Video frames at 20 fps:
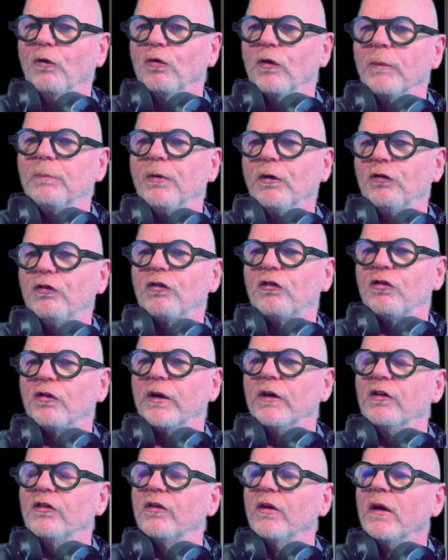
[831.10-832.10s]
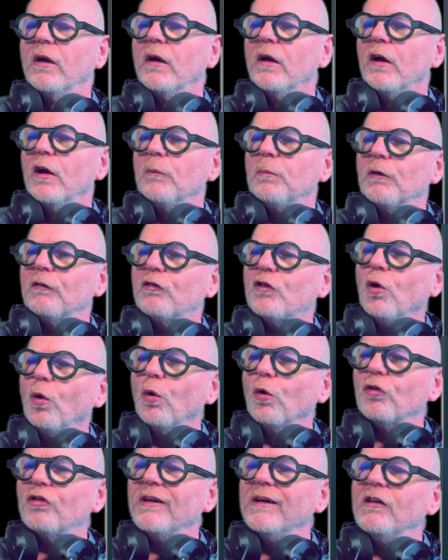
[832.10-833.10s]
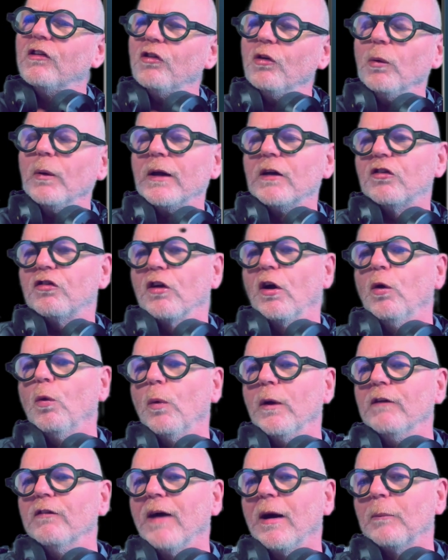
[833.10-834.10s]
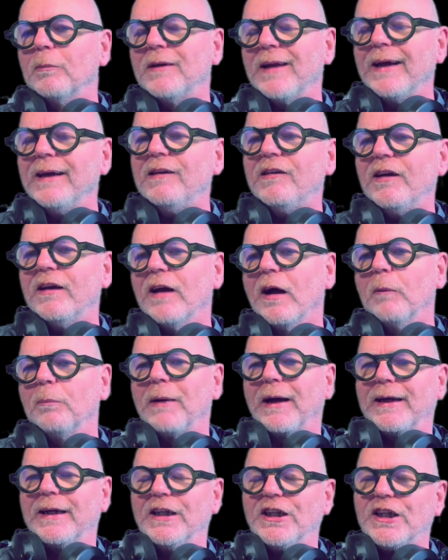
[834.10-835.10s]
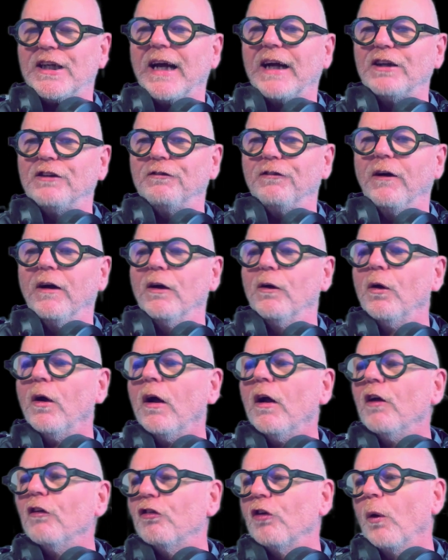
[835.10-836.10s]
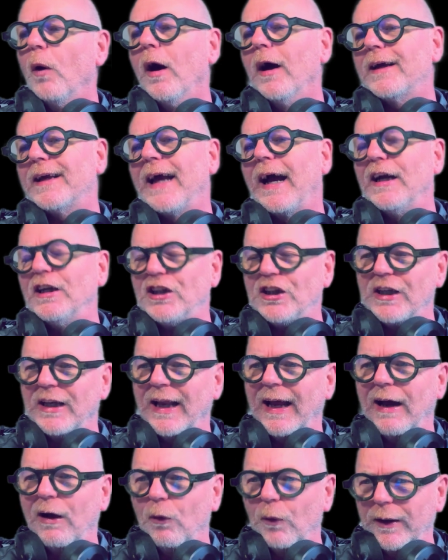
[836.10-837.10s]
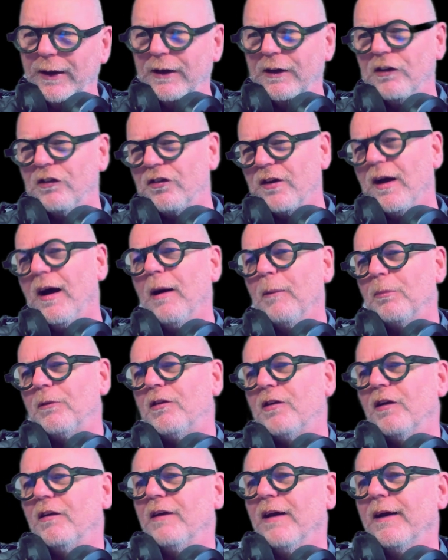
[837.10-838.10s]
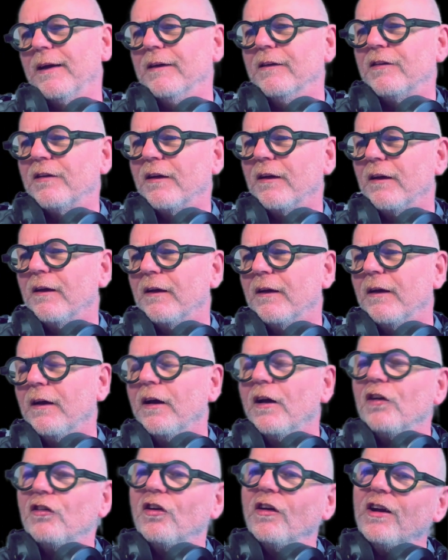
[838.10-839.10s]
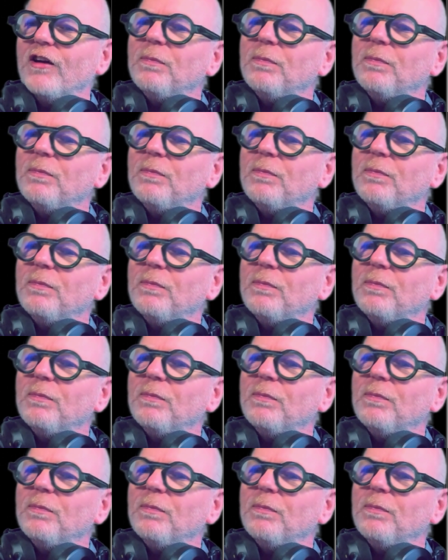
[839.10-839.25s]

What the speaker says: repositories. But of course, in doing so, we've updated our package cache file, so our cache now is up to date. So this